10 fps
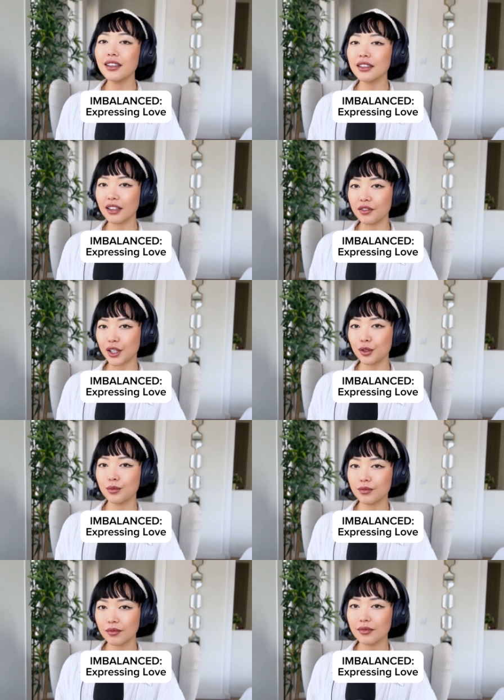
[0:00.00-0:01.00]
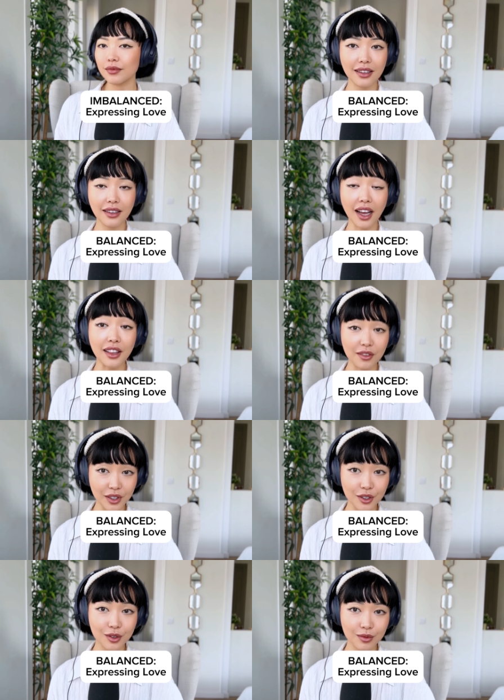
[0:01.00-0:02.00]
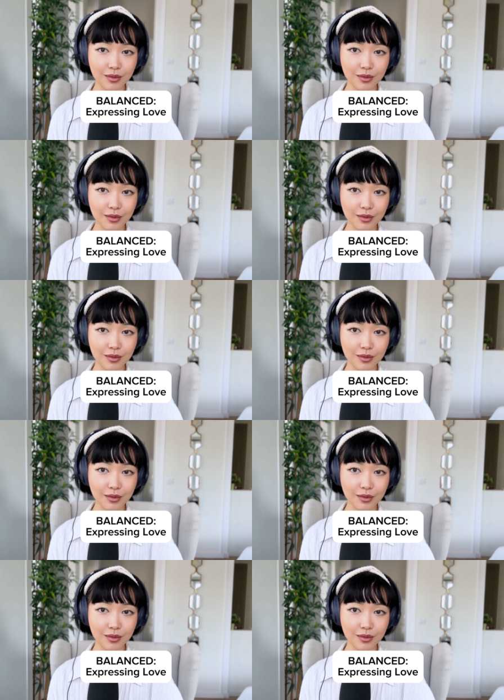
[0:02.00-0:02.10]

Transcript: love you. I love you.